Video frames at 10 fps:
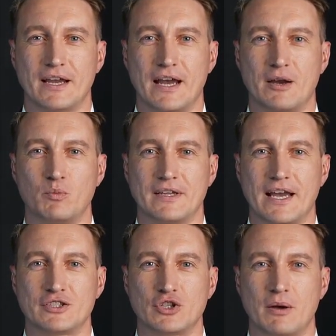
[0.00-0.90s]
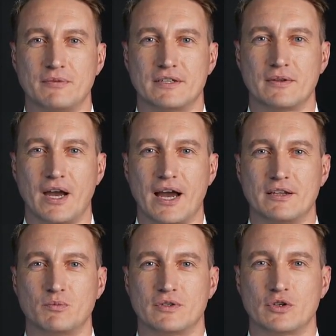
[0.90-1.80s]
And when that job is
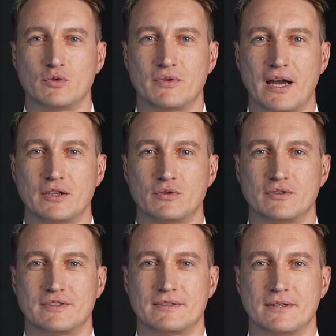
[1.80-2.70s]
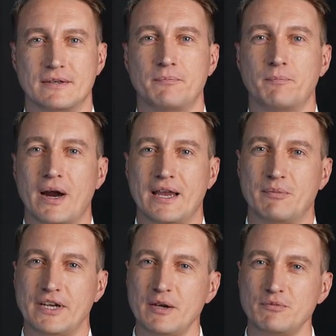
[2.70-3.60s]
aligned with your values, money
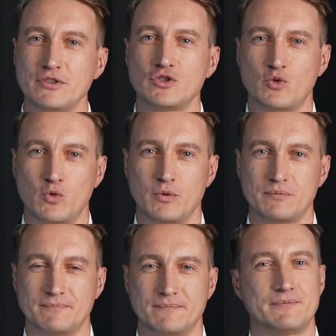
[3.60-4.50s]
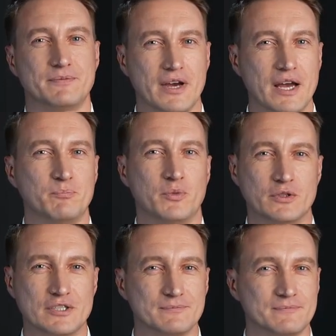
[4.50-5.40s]
becomes a tool, not a
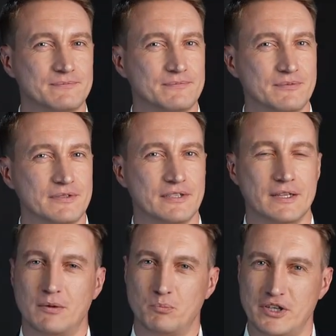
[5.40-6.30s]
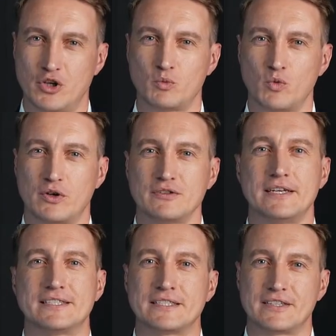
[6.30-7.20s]
burden. When your worth
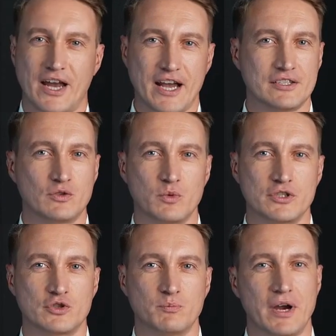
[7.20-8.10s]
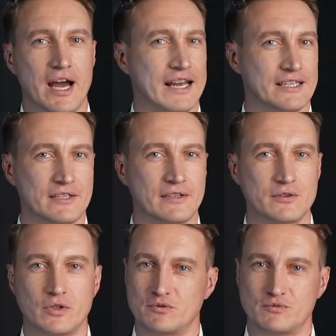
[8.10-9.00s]
isn't tied to what you buy,
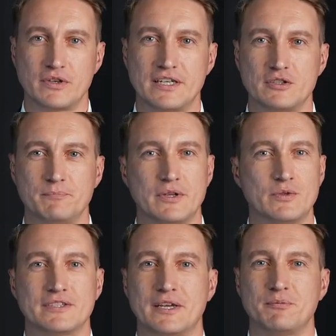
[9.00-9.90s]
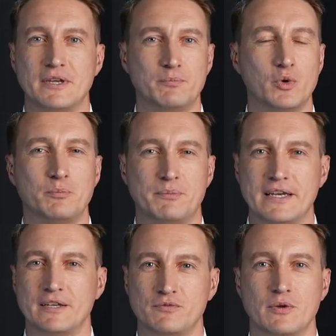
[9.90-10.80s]
you're free to build something more
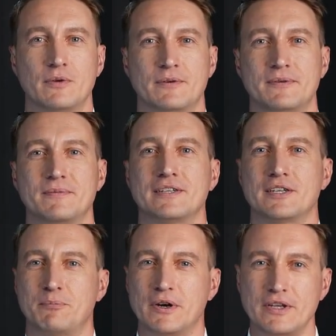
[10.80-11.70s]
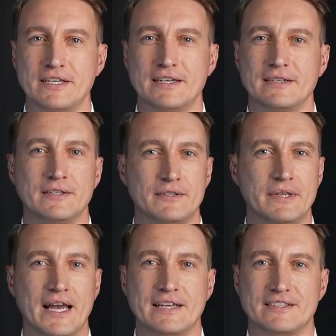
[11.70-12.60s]
meaningful: stability,
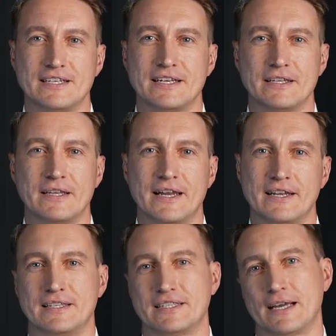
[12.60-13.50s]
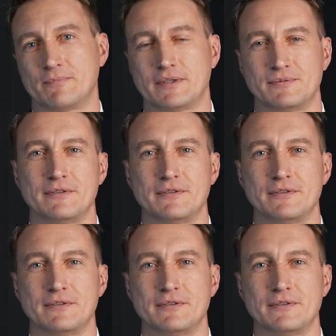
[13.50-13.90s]
legacy, and contentment.